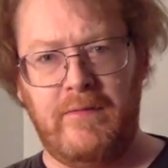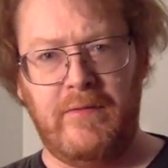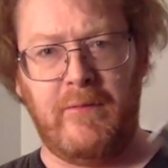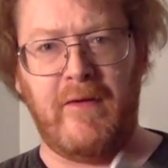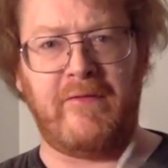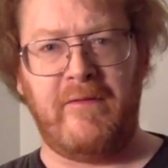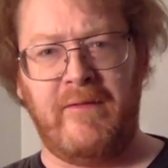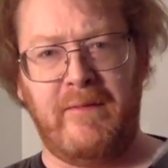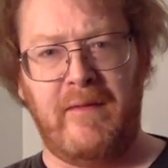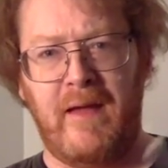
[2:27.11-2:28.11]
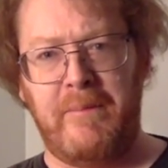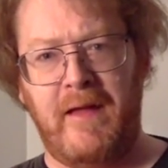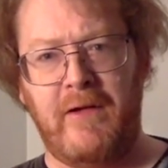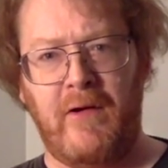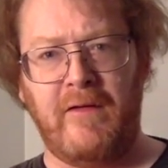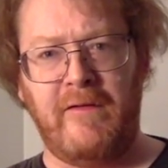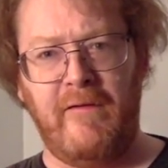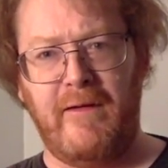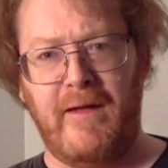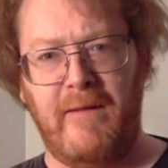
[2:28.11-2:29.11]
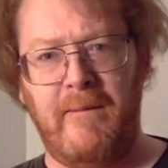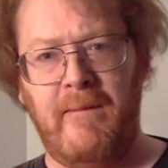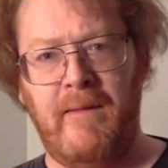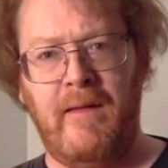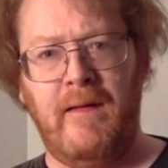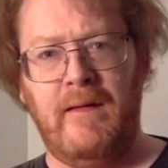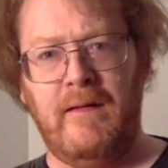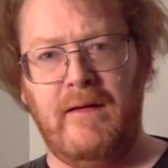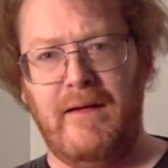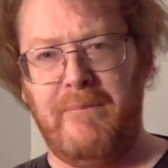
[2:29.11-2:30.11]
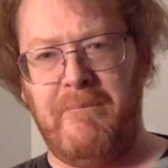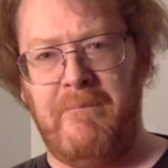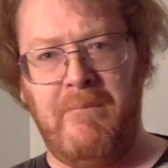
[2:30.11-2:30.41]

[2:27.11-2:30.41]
the rest of it not being criterion, um,